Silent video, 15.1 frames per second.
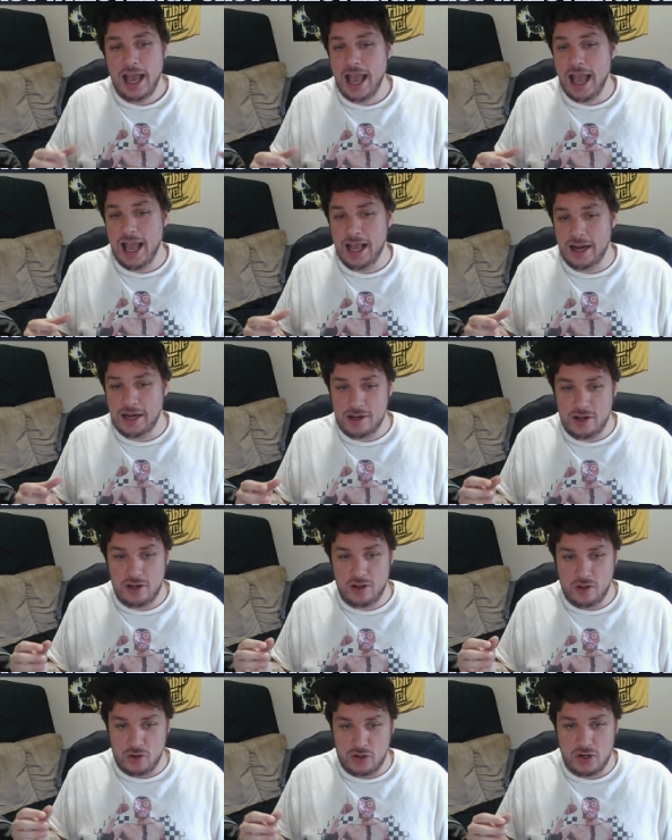And
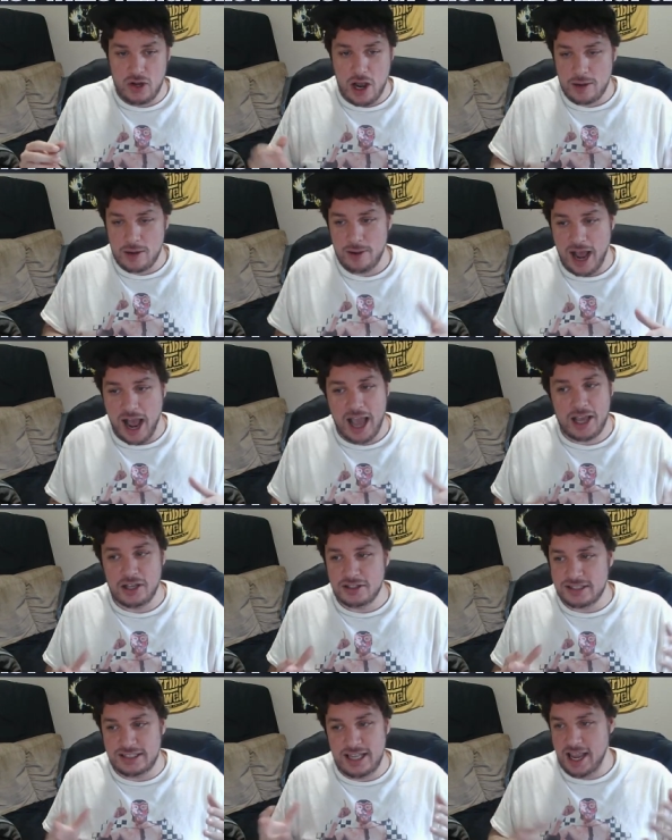you talk about, I
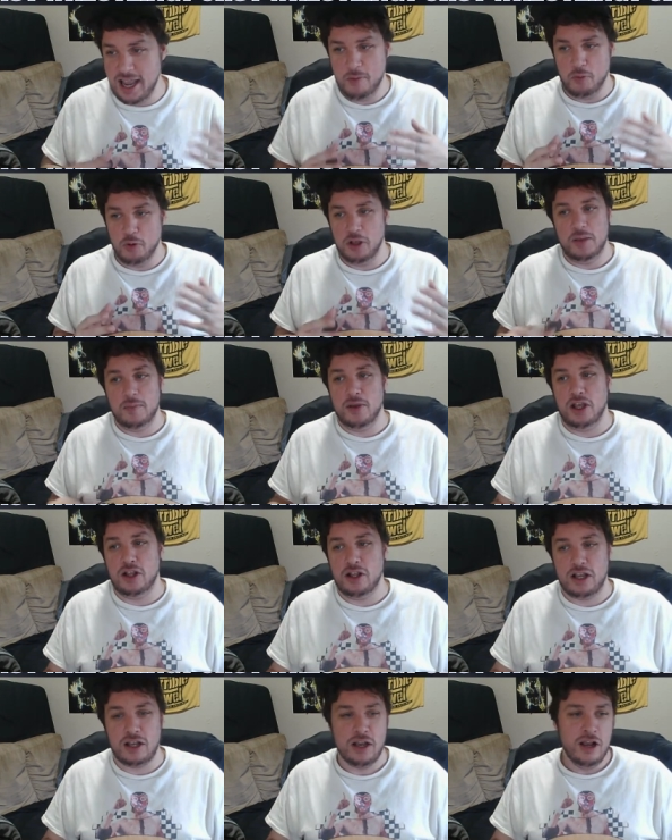could see him really
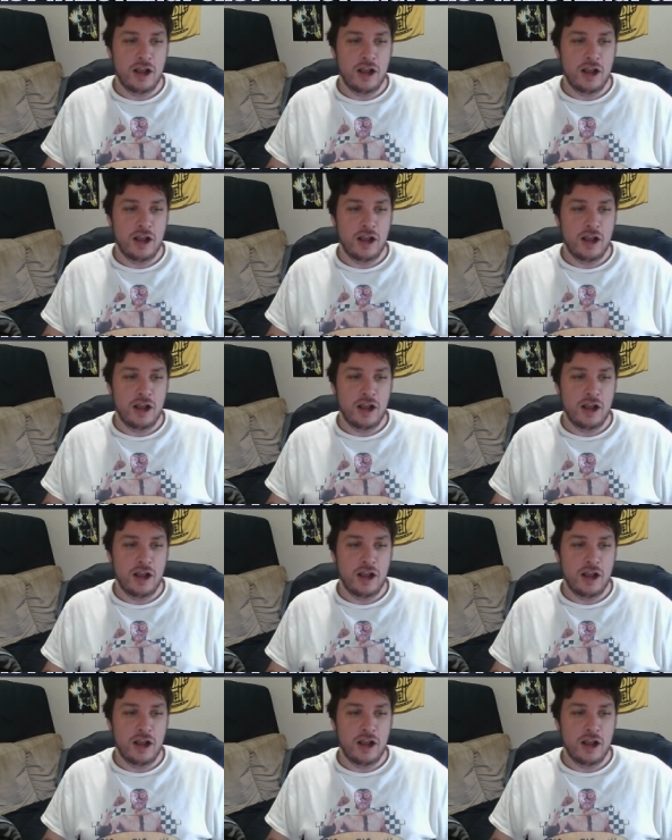being like,